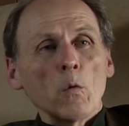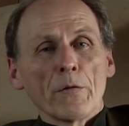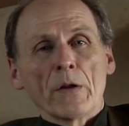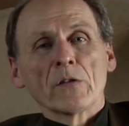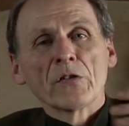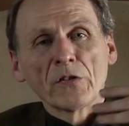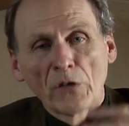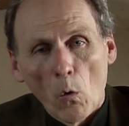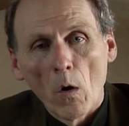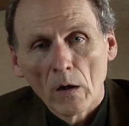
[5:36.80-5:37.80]
with it
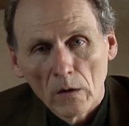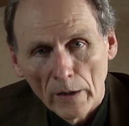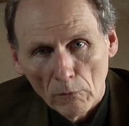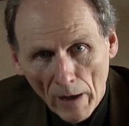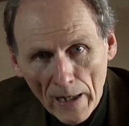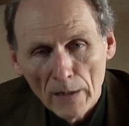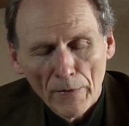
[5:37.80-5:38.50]
stoically, right?